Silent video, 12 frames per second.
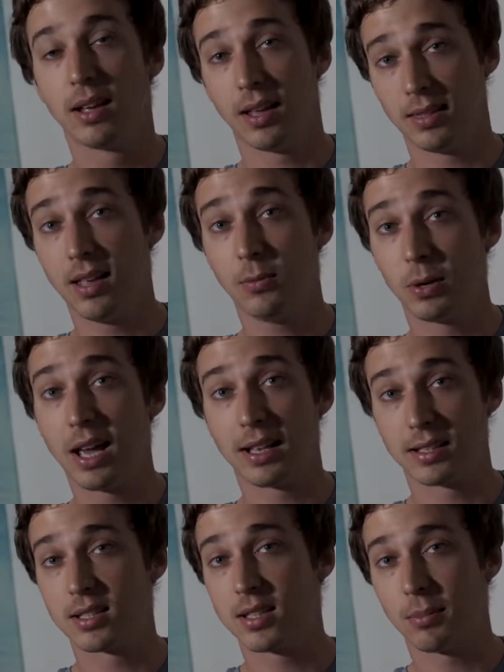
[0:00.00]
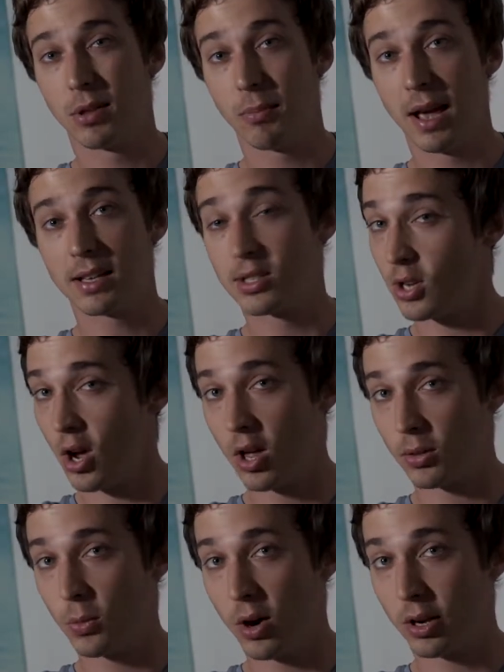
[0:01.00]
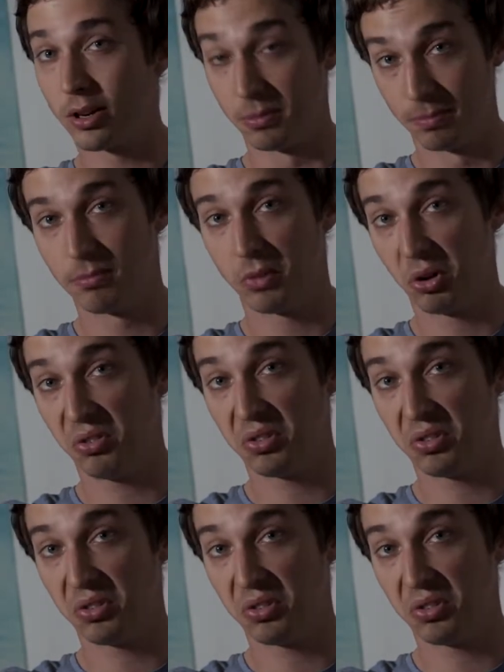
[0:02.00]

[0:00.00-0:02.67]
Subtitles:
and then we had to step the mast on the water, a